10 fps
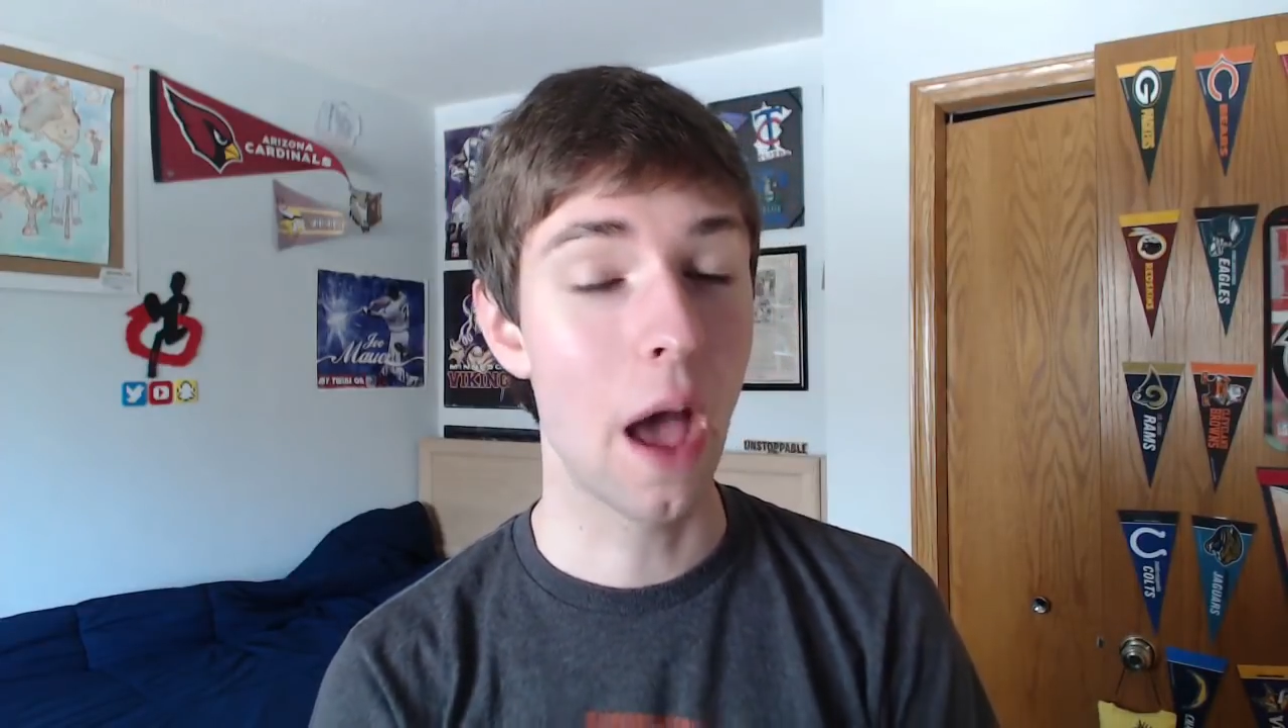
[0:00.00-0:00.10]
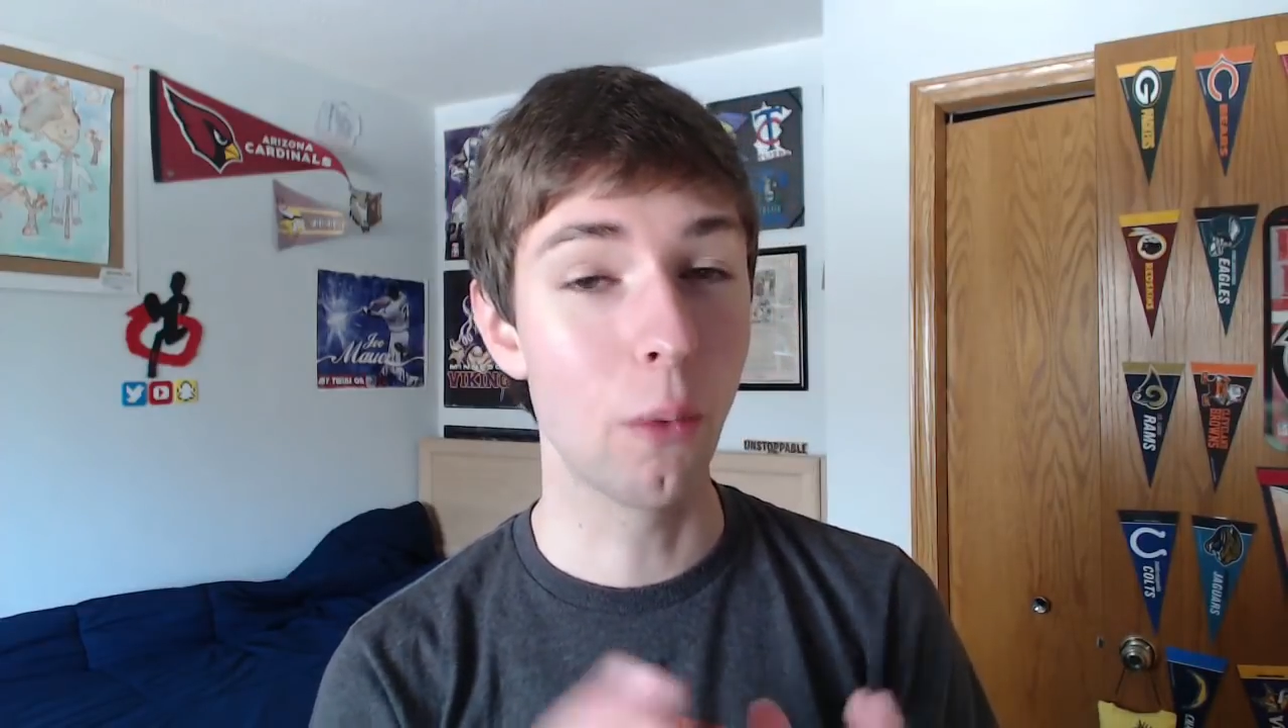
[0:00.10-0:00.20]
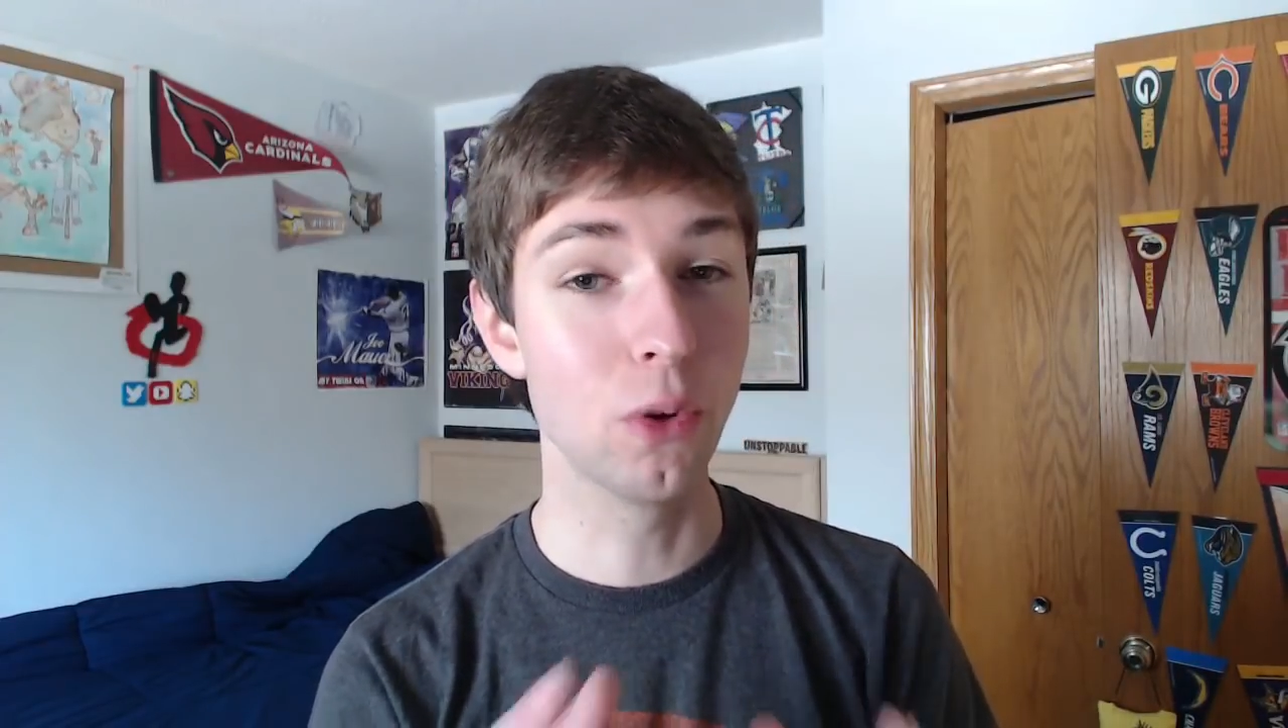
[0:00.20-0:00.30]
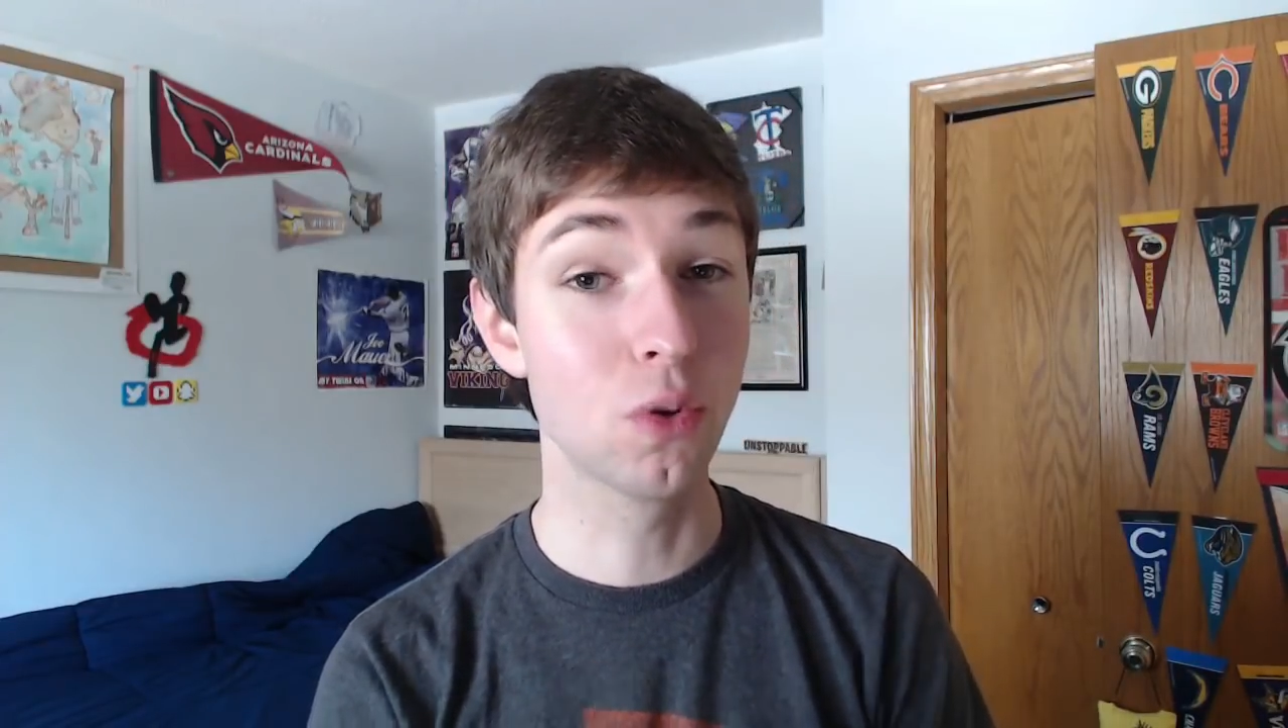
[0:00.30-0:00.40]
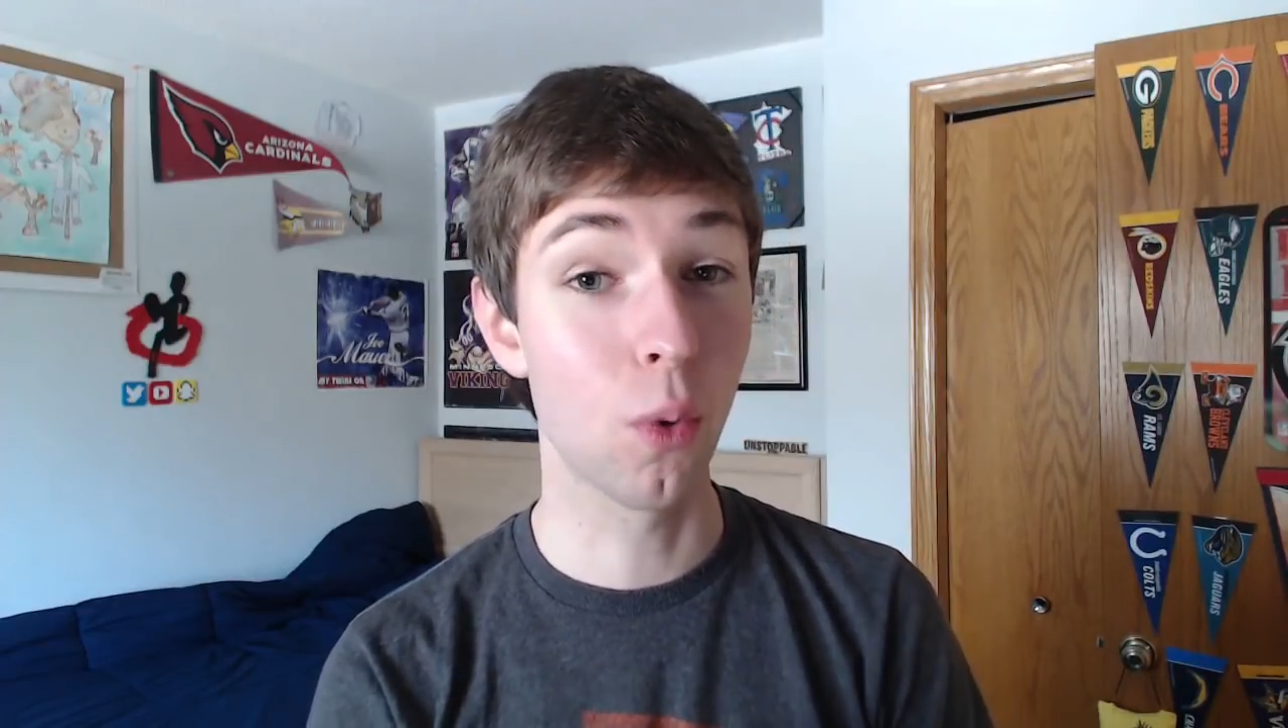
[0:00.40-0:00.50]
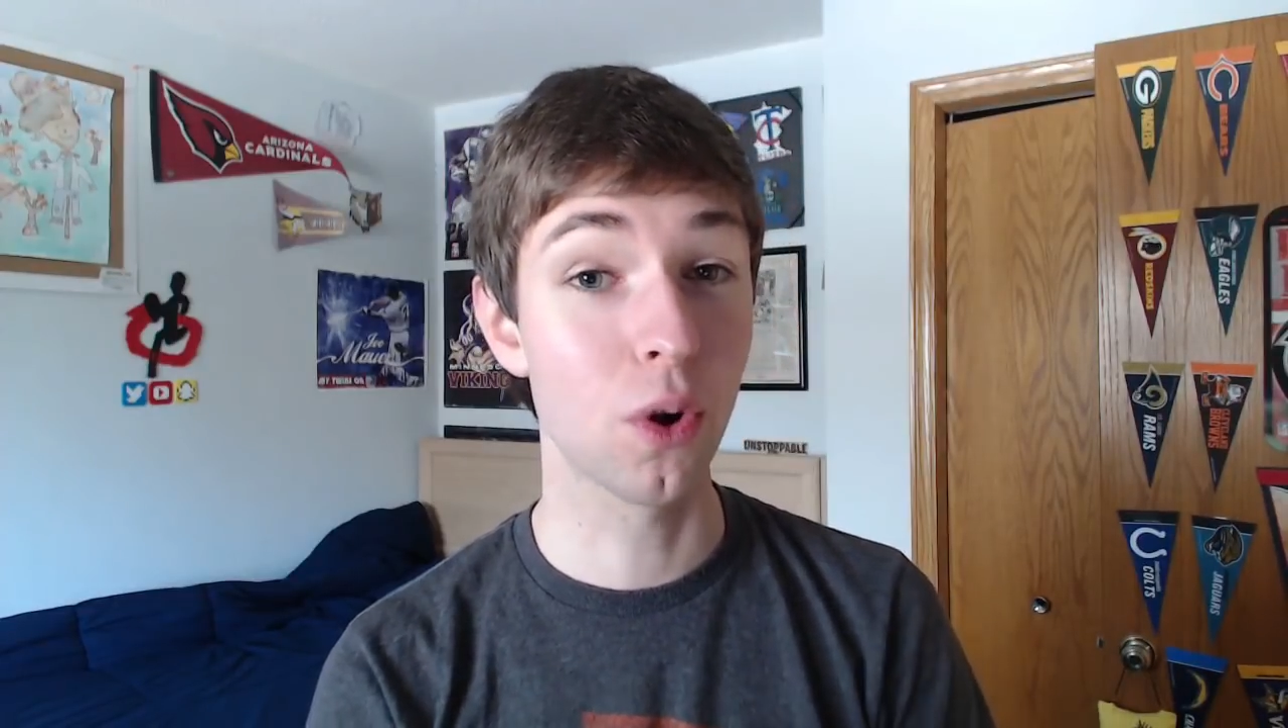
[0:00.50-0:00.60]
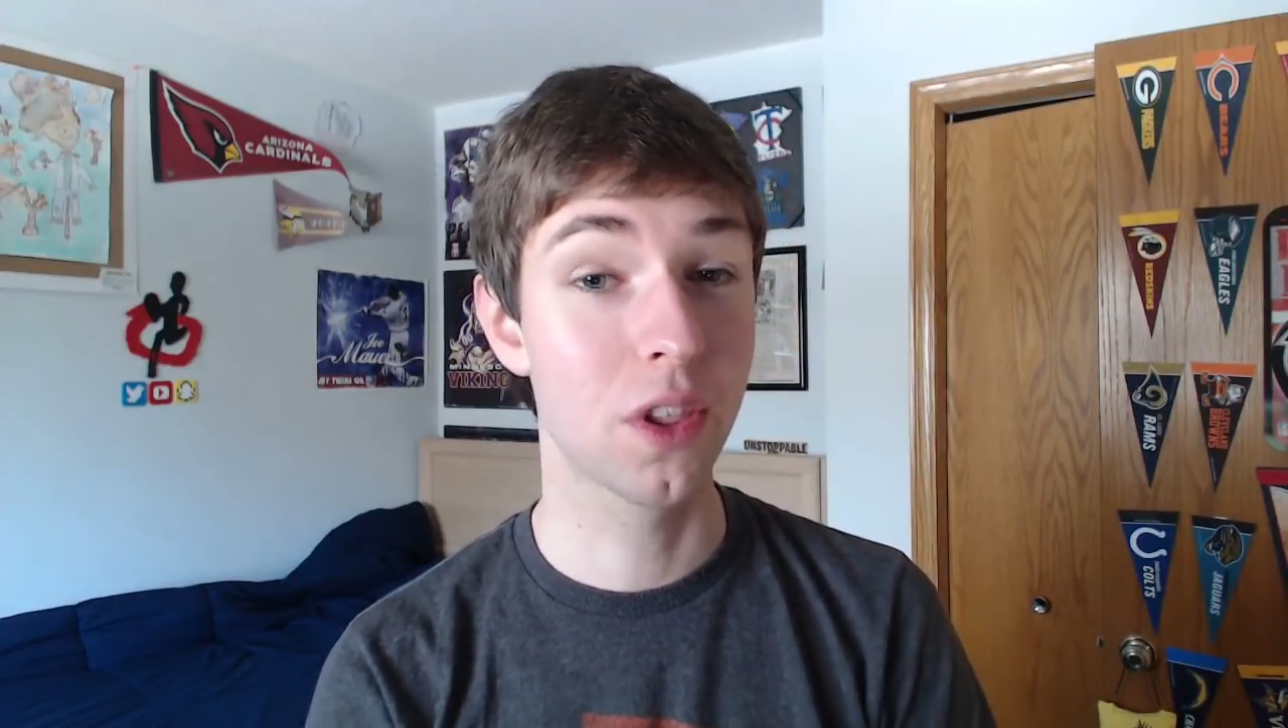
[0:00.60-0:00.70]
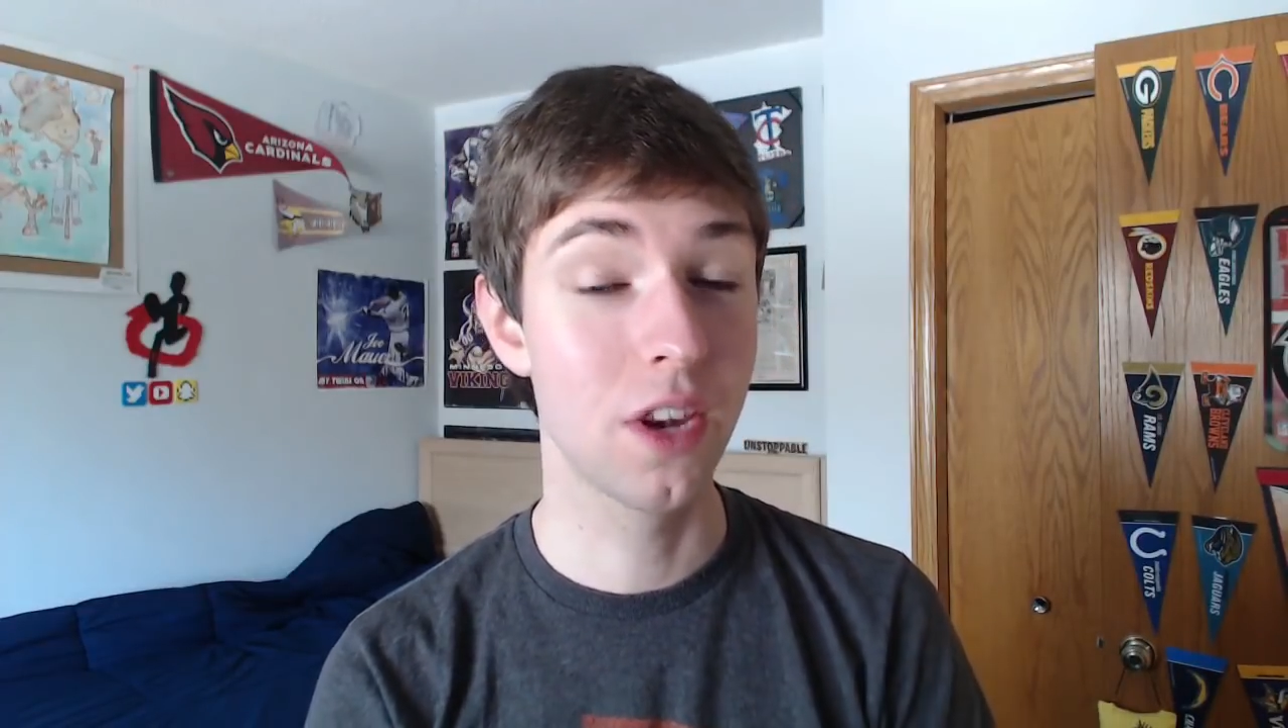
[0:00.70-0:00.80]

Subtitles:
that was worth